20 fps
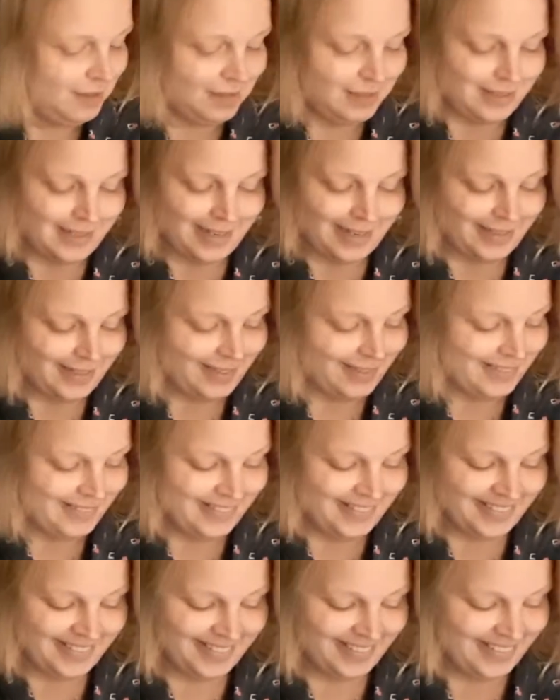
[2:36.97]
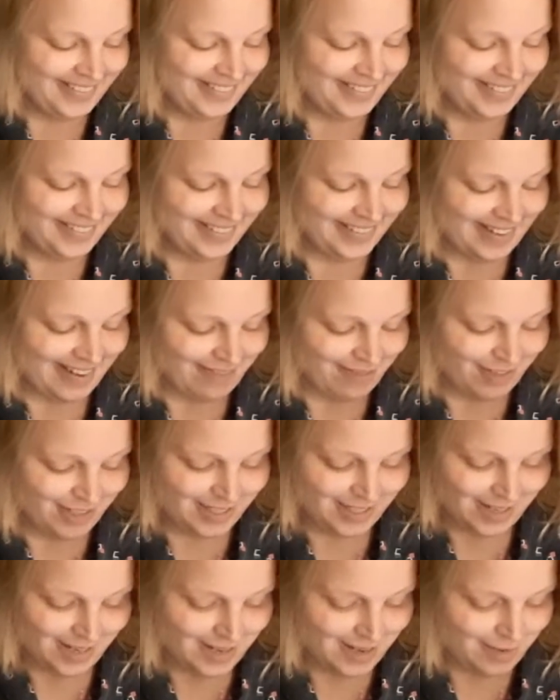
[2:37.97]
Dang it. Every
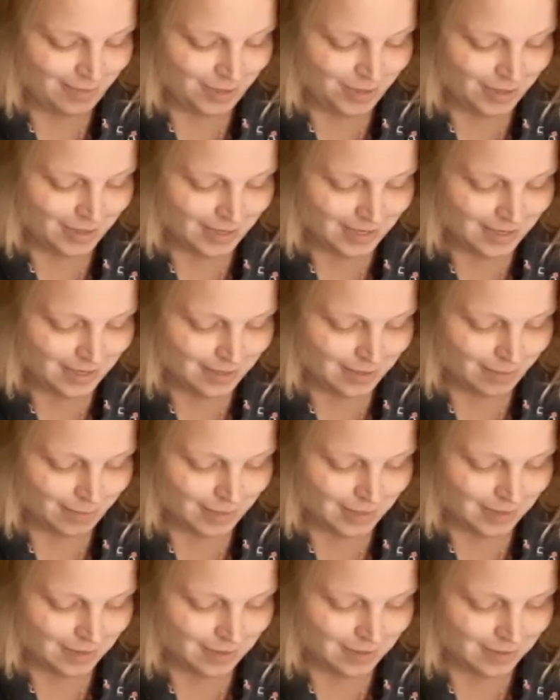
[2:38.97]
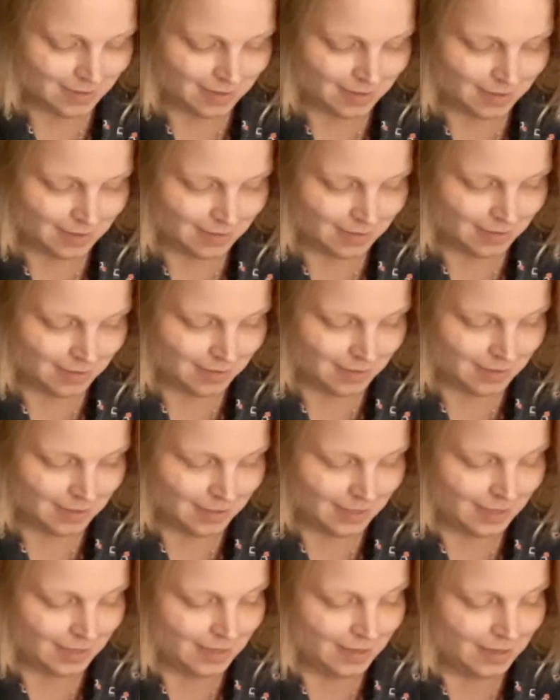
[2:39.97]
time, you guys, I'm telling you.
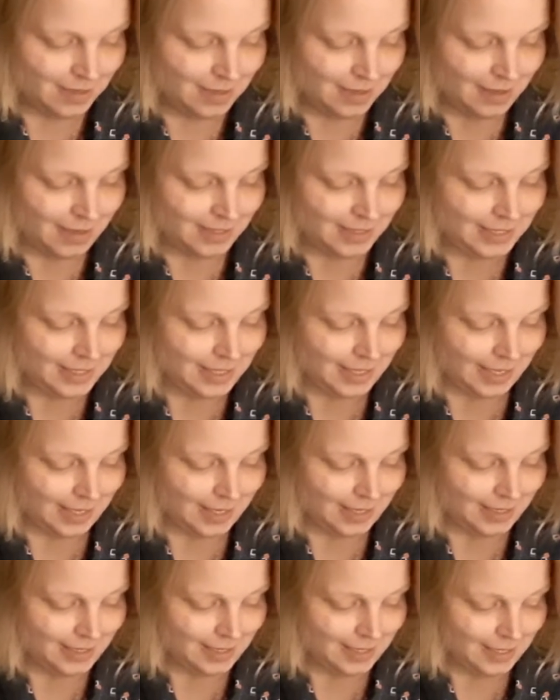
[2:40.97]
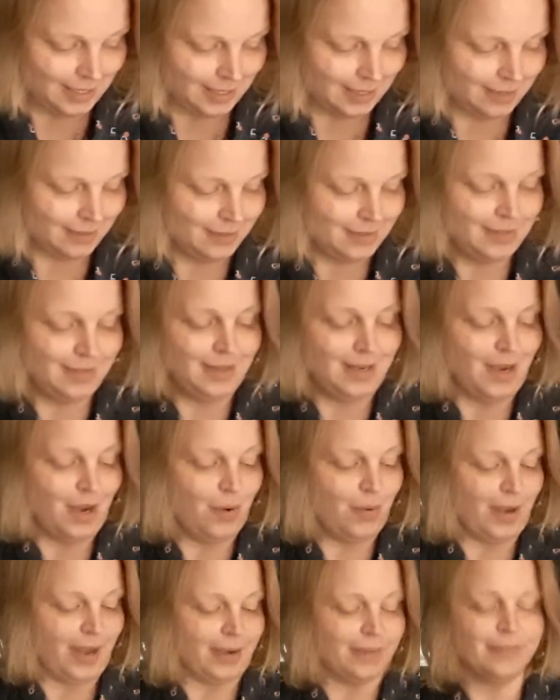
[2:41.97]
I did it.
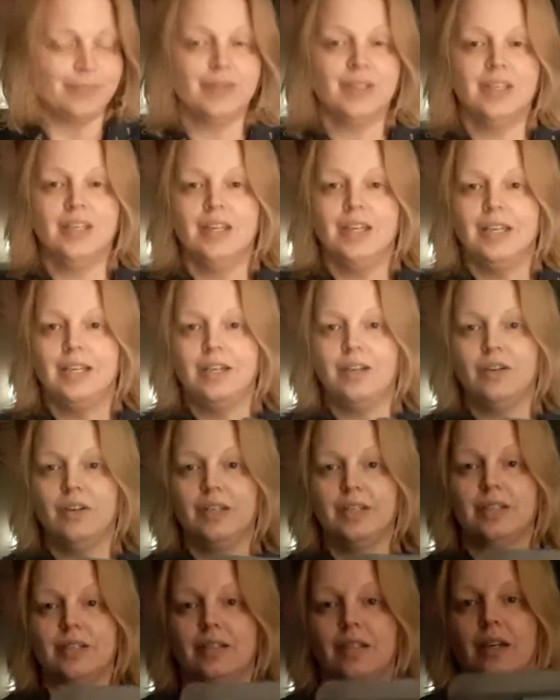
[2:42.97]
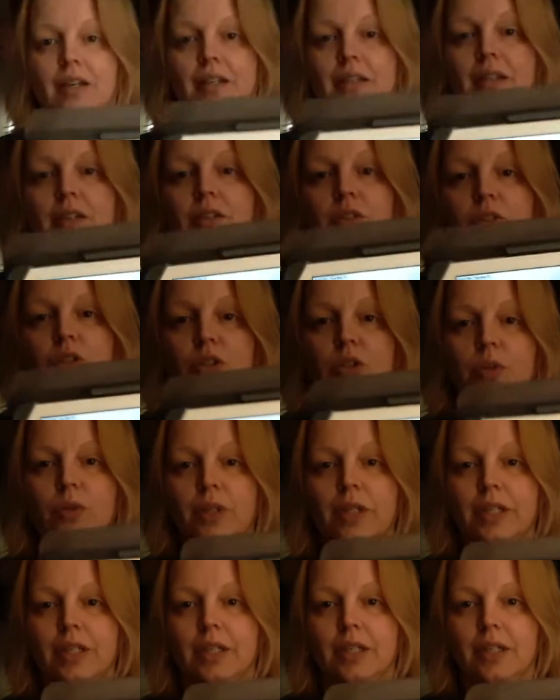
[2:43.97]
Okay, here is a little
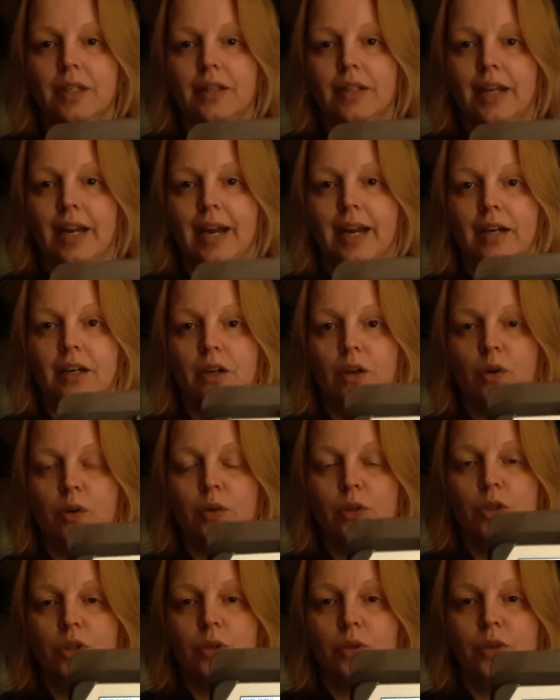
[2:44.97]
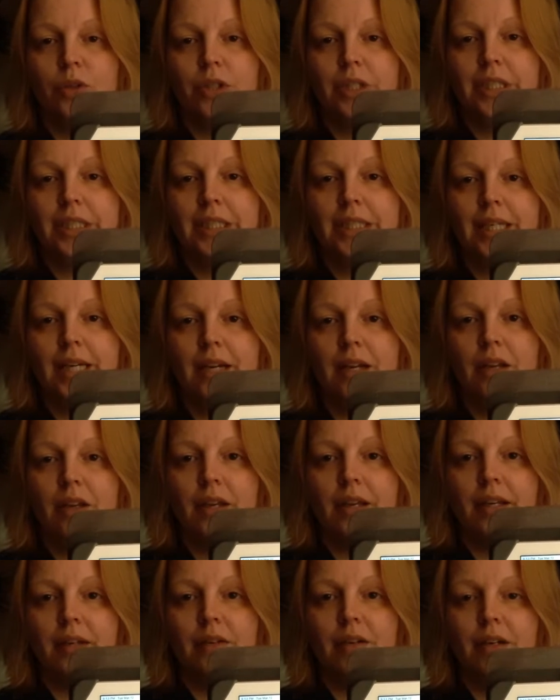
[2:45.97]
tunic that had a cold shoulder detail
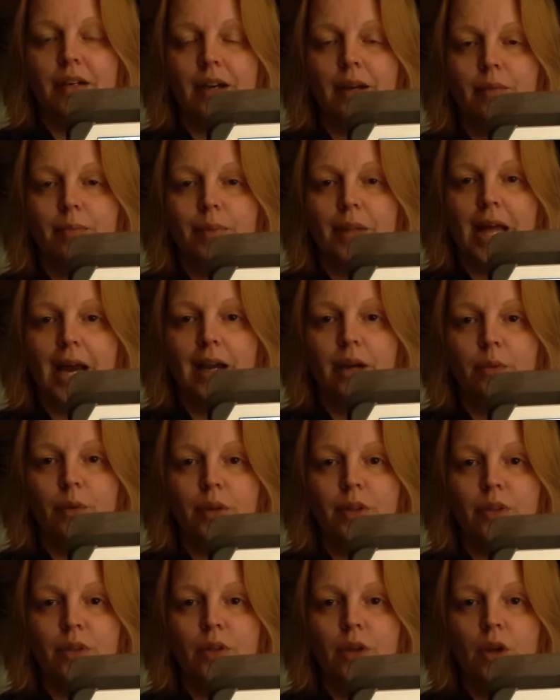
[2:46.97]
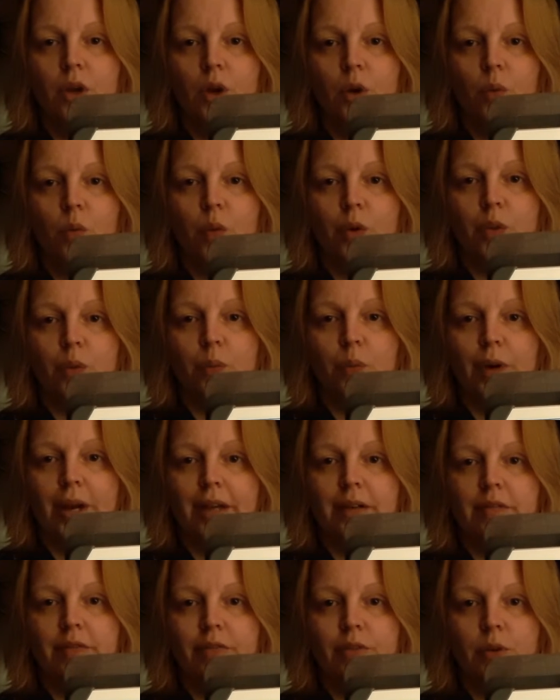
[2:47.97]
and black with
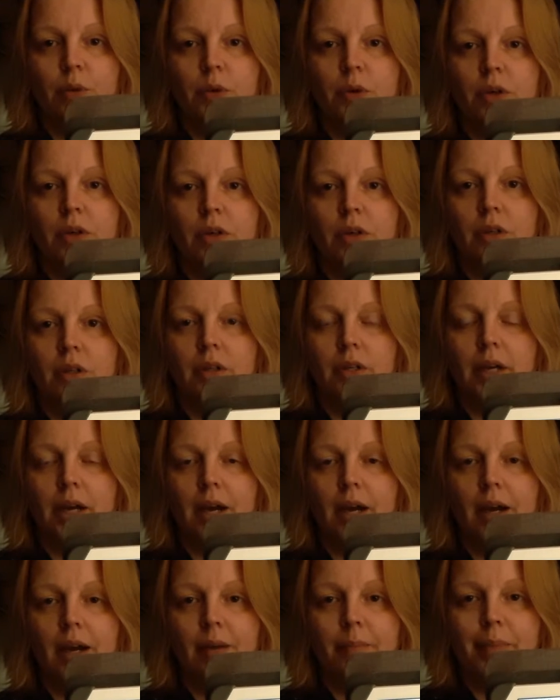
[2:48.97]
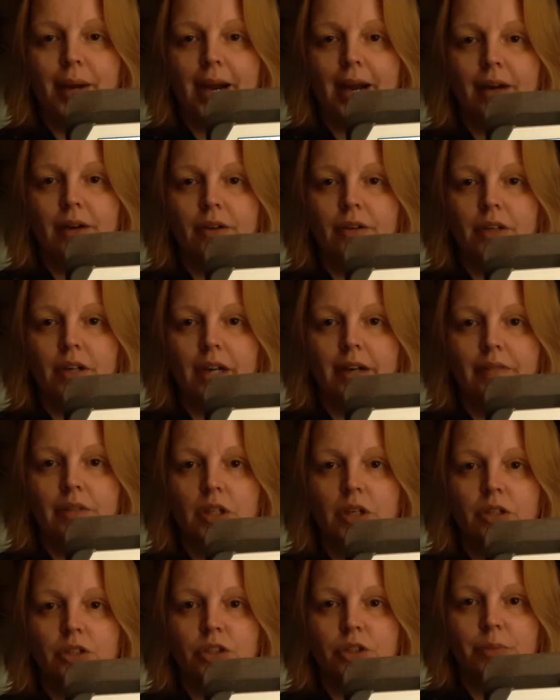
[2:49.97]
red floral pattern, kind of a
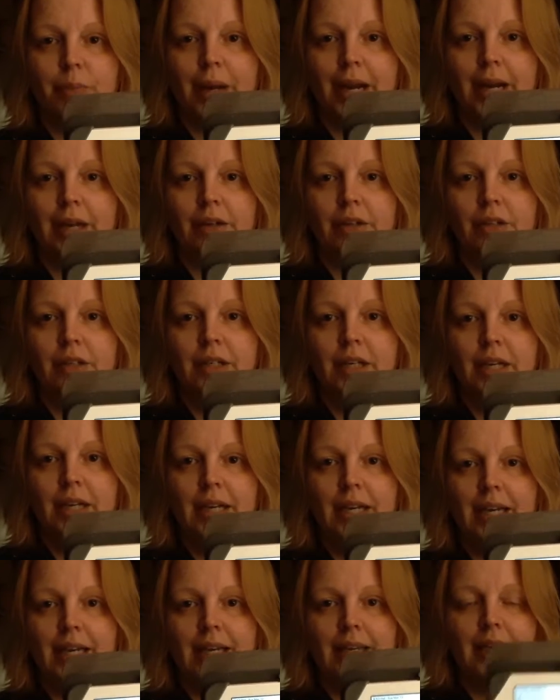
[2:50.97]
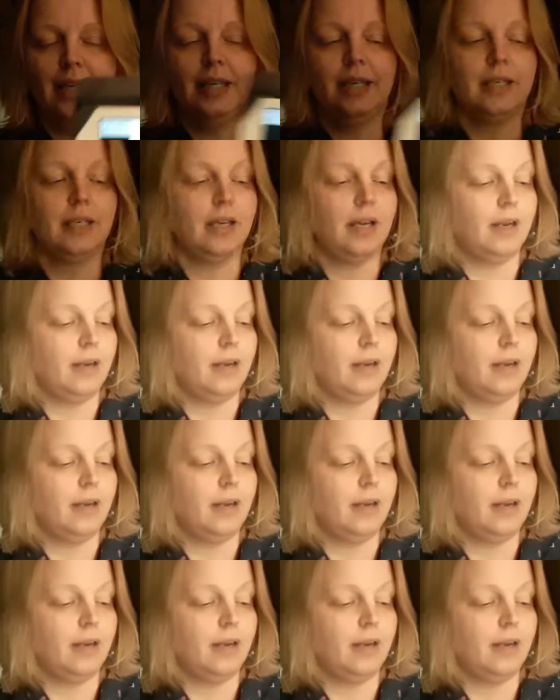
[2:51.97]
larger pattern. It